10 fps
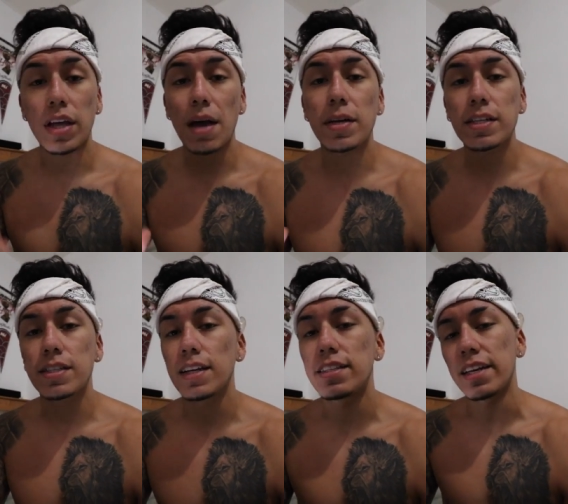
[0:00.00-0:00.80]
that being
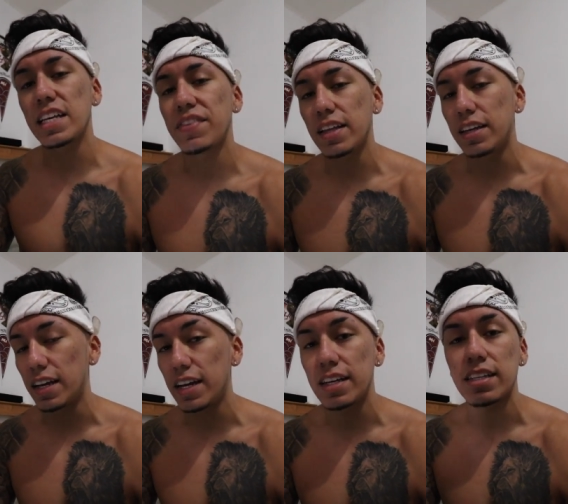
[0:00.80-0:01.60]
said, today's fan of the
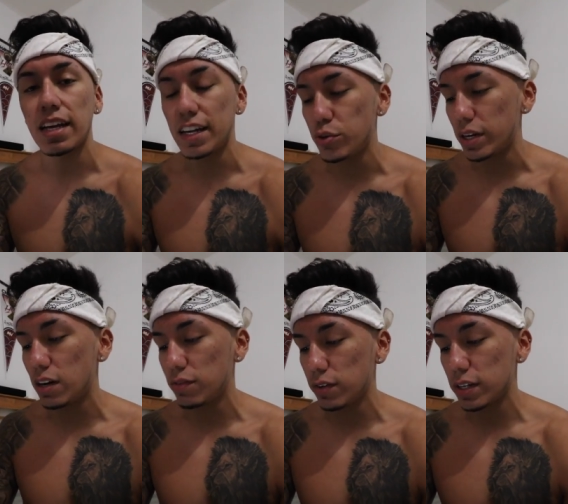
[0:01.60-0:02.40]
day is Adrian
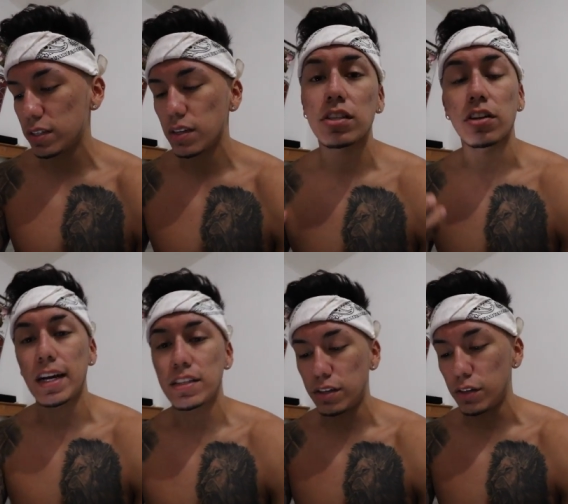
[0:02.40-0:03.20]
Alvarez.
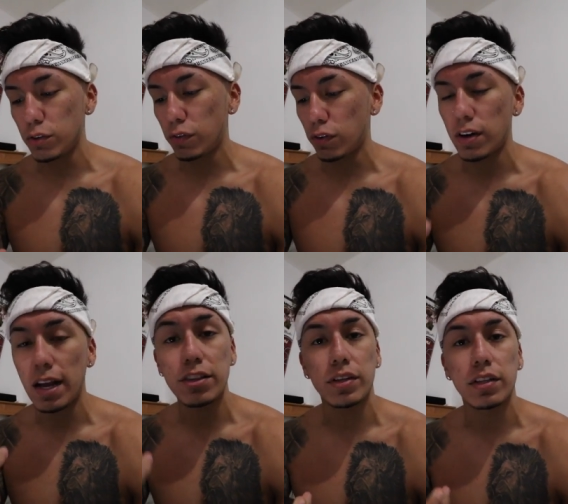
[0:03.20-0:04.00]
Congrats to you for
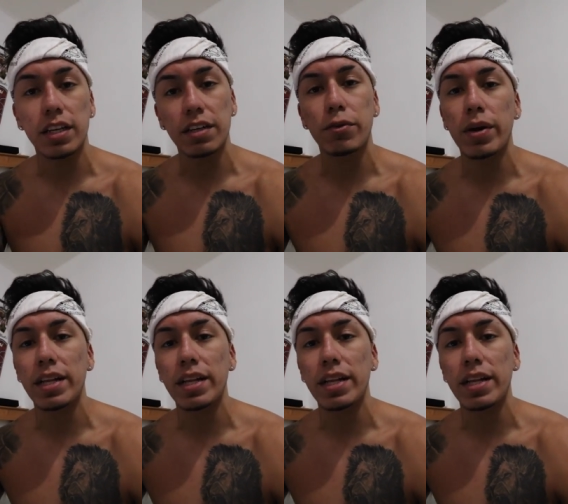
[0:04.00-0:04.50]
entering the giveaway